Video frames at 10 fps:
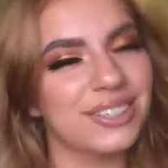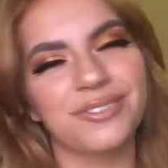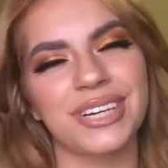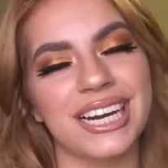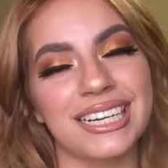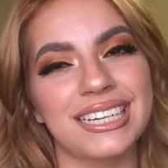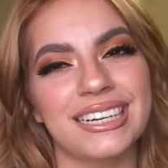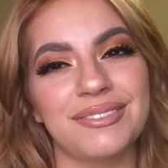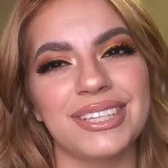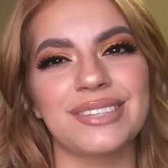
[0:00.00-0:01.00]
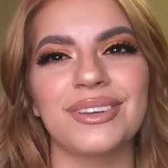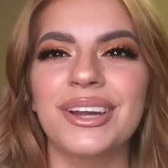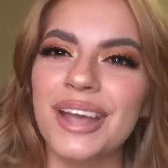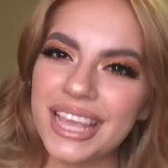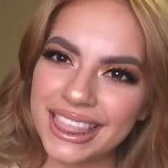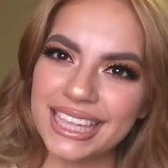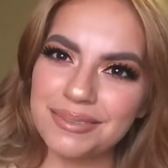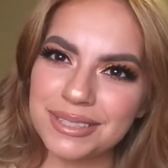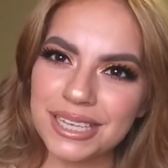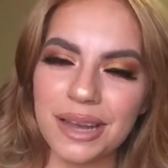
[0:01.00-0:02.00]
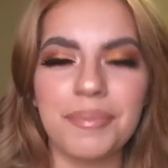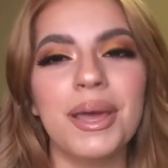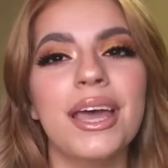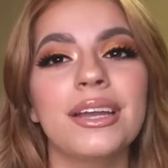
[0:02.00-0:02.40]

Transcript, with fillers: Don't forget to give this video a thumbs up.